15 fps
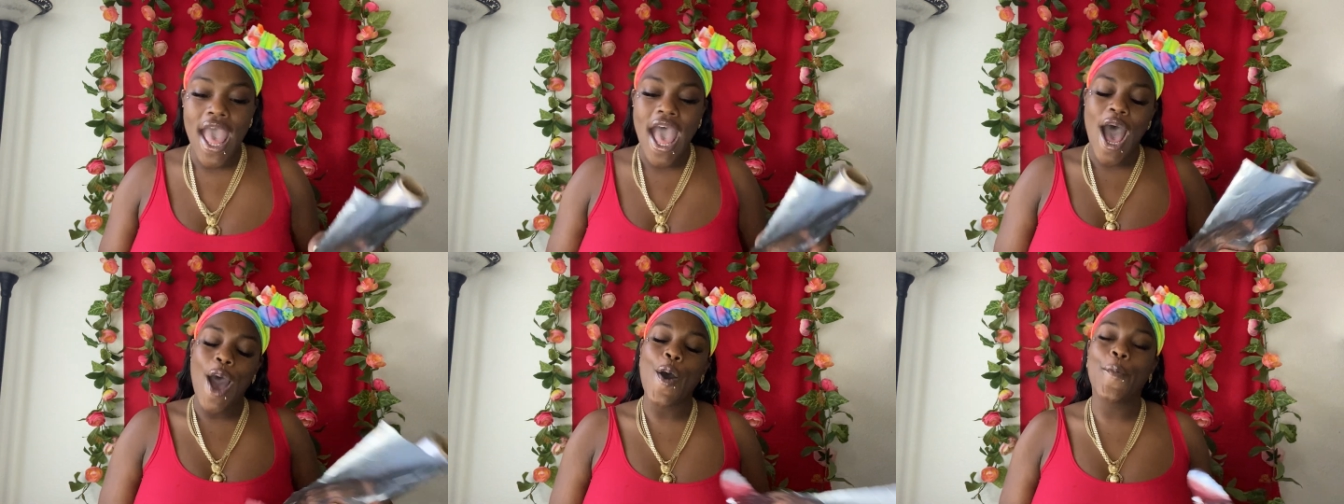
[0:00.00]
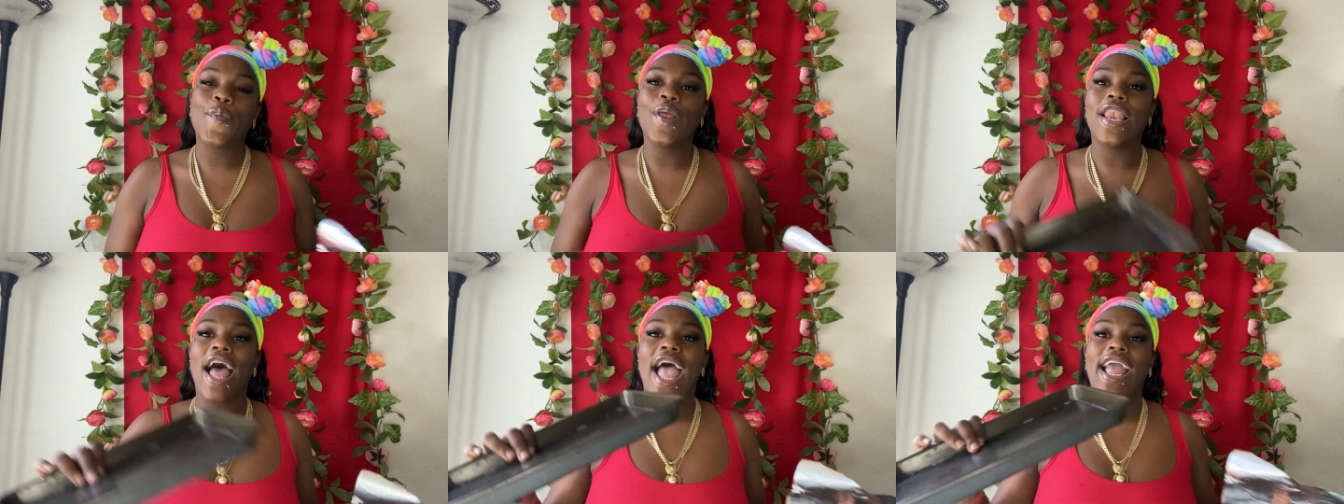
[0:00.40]
I hope
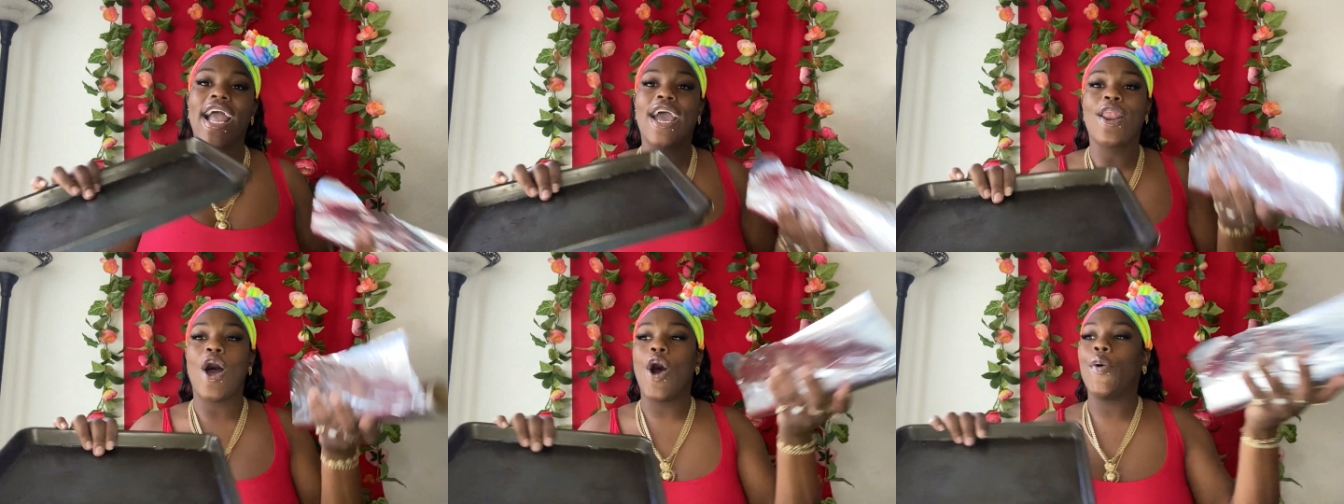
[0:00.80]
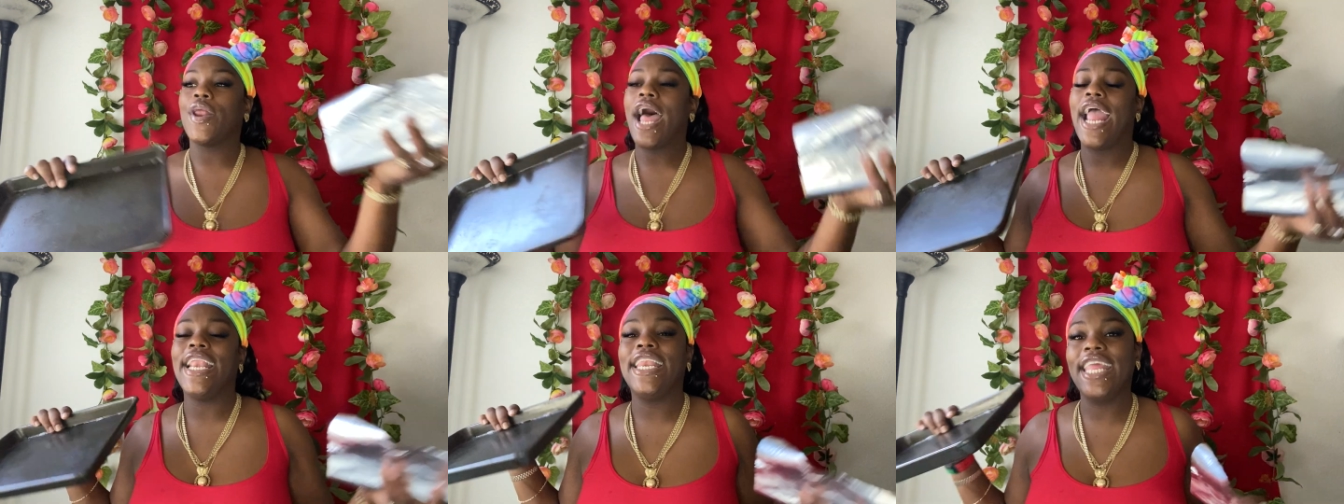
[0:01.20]
you like. I got all what
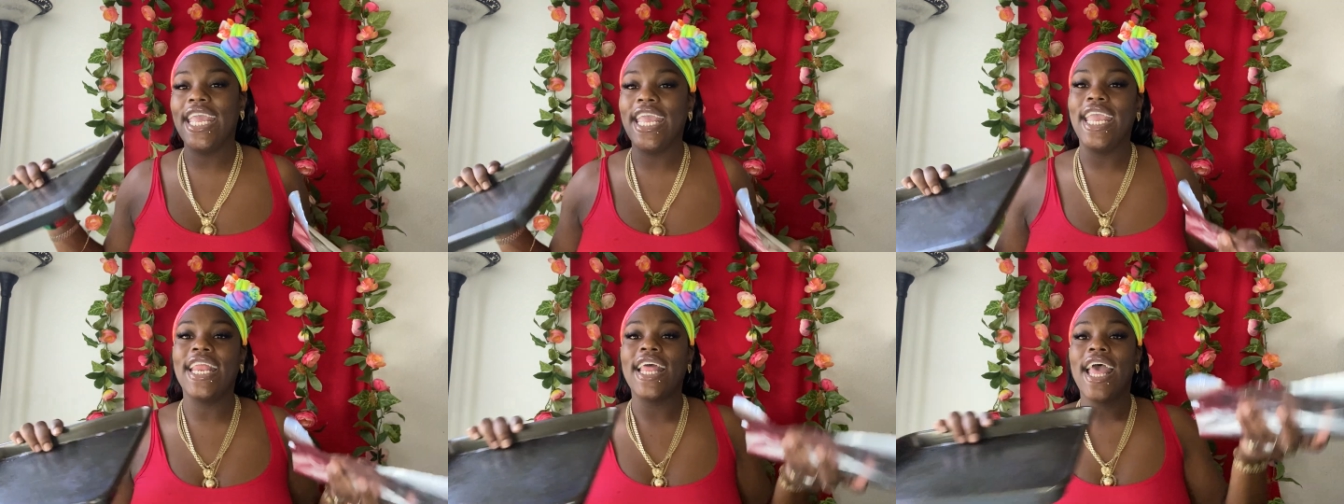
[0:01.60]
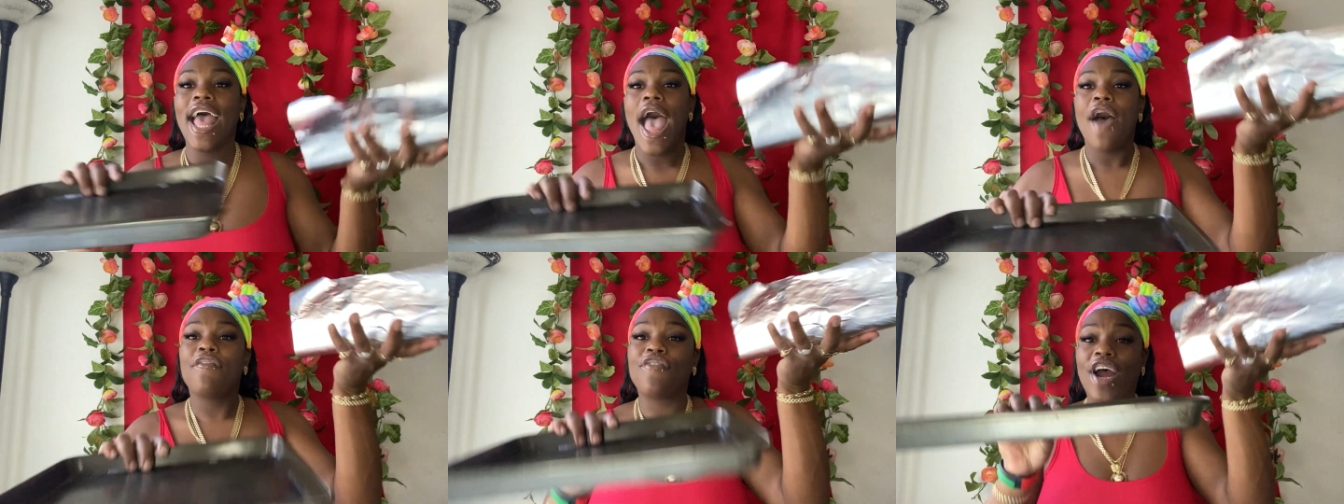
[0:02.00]
I need.
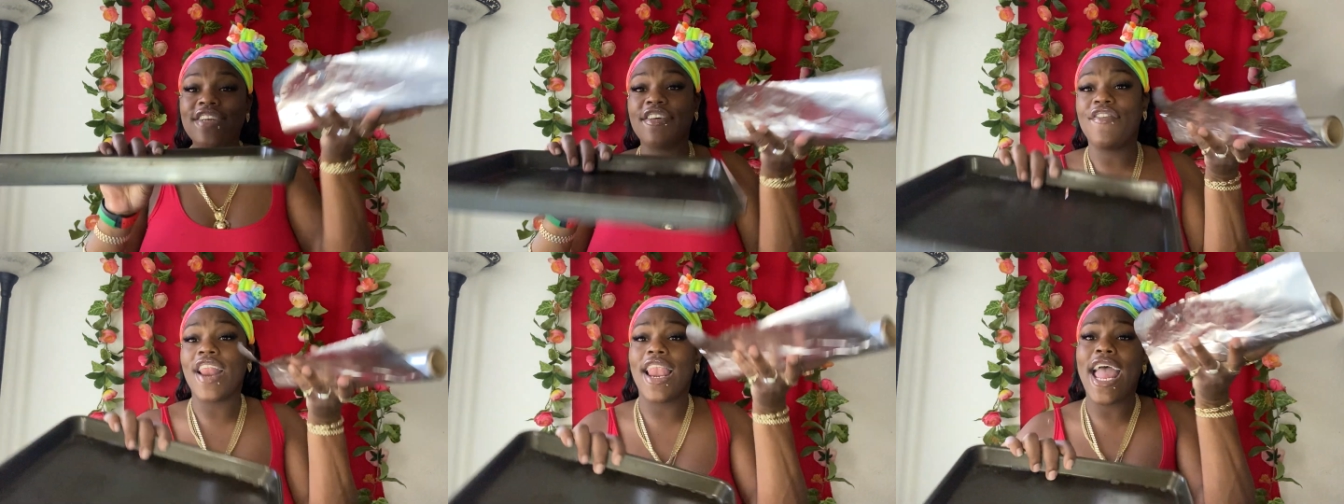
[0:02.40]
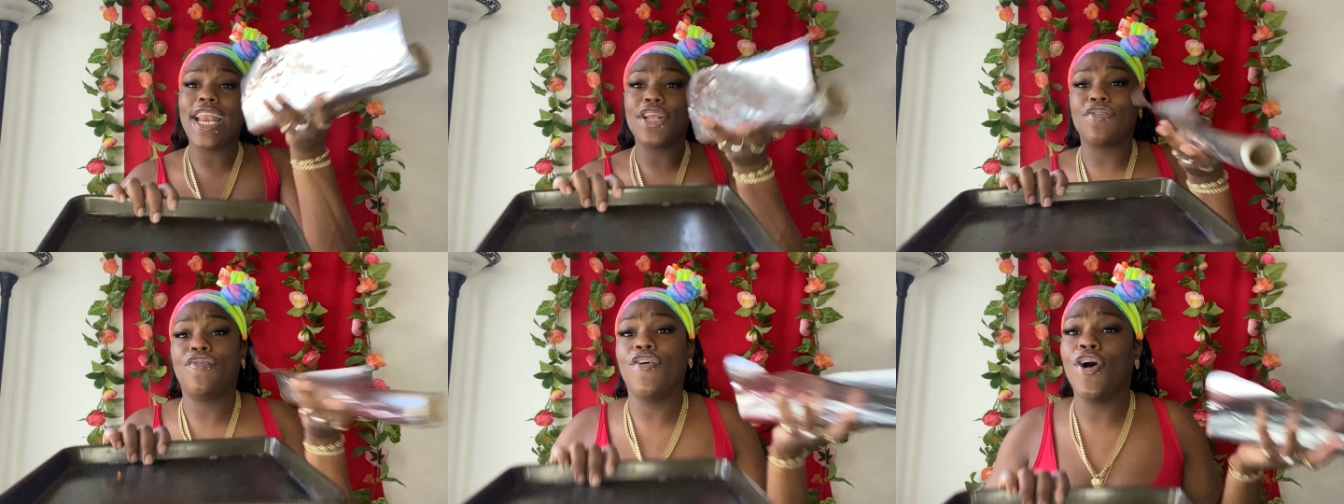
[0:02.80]
First, I'm going to let
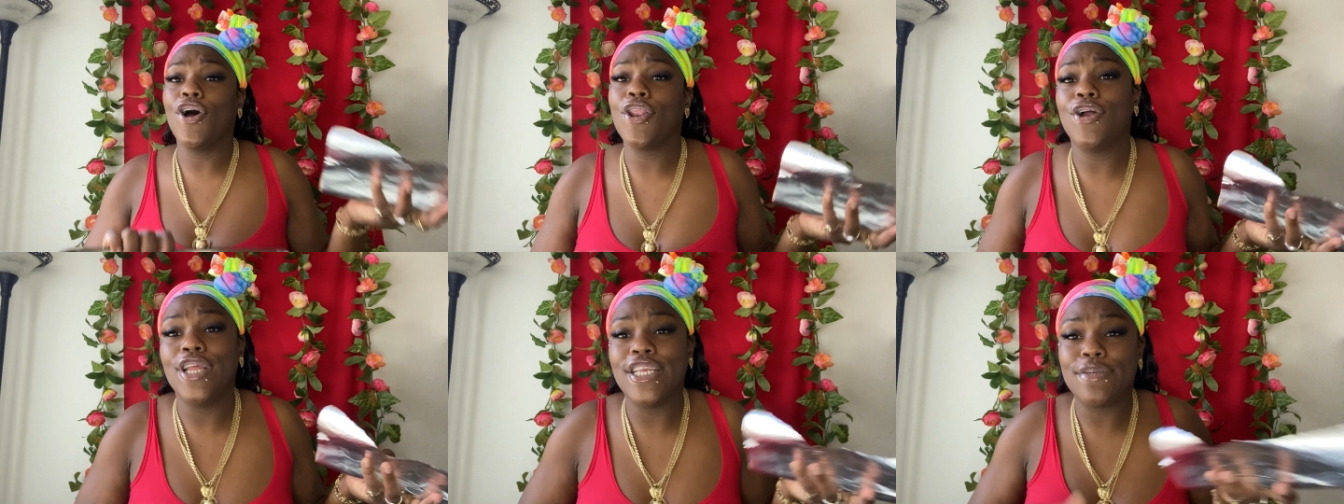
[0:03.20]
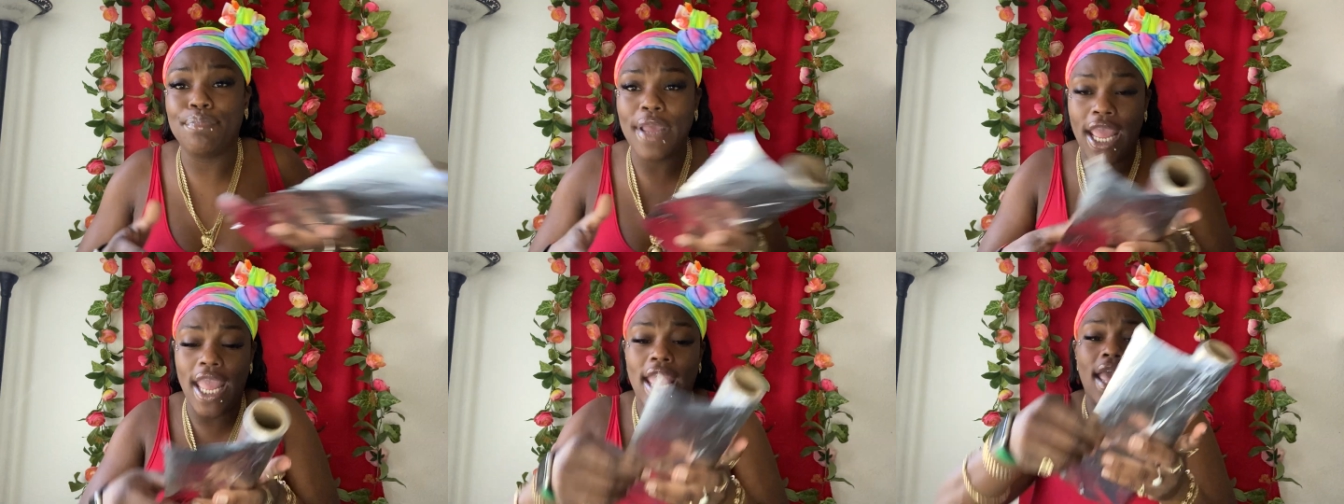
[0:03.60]
this fall on the
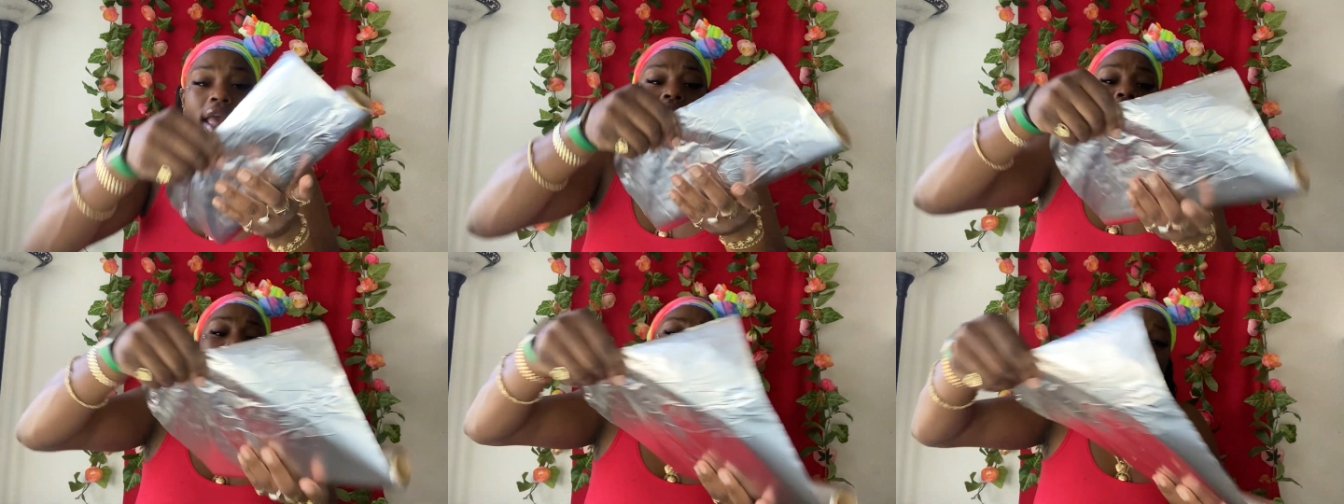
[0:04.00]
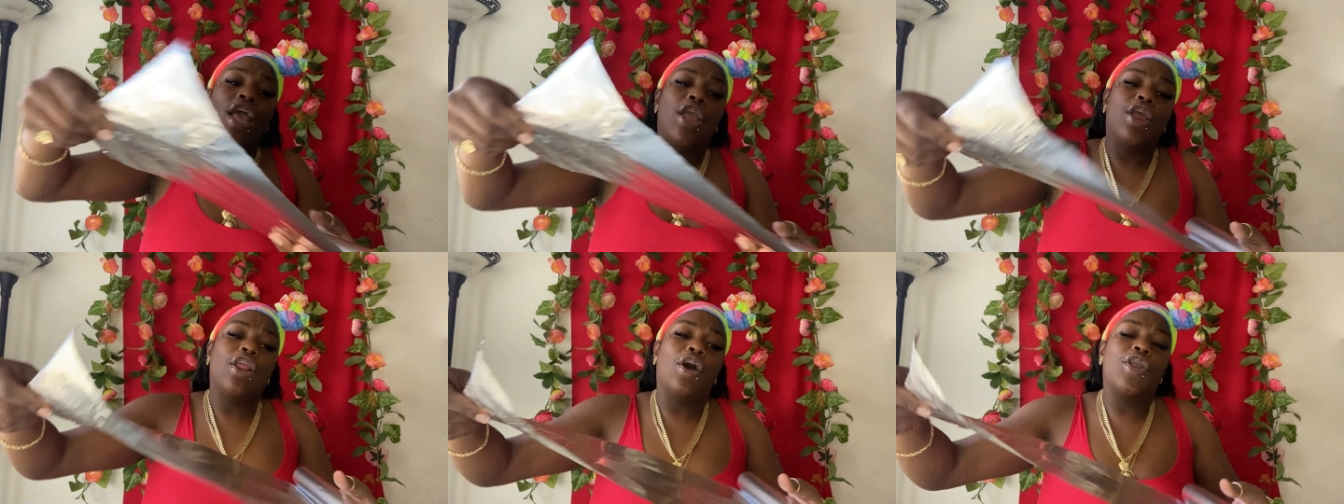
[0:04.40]
pan.
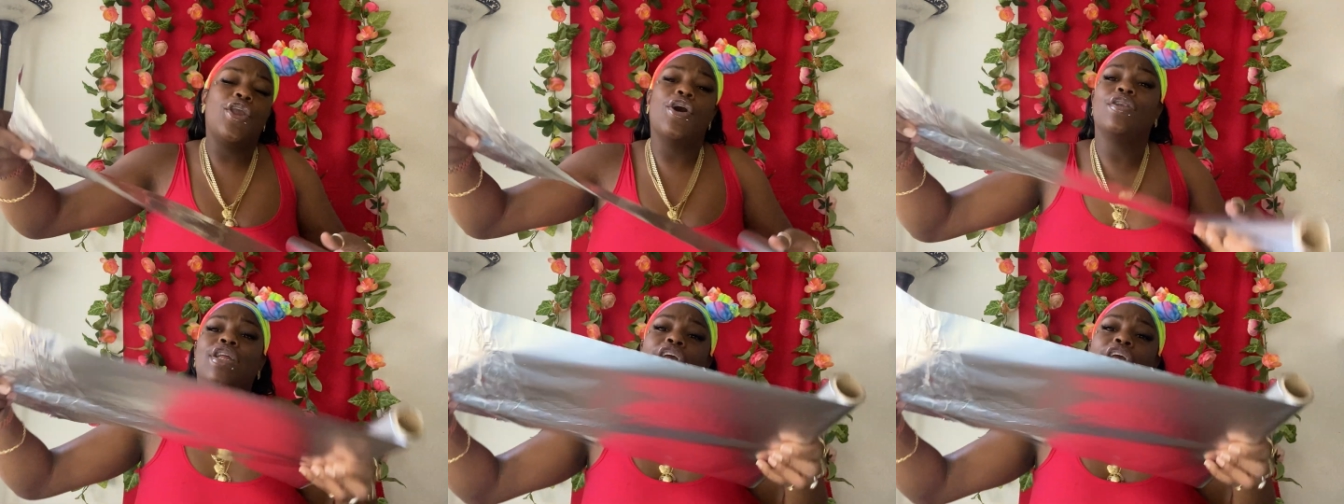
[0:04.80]
You know, you don't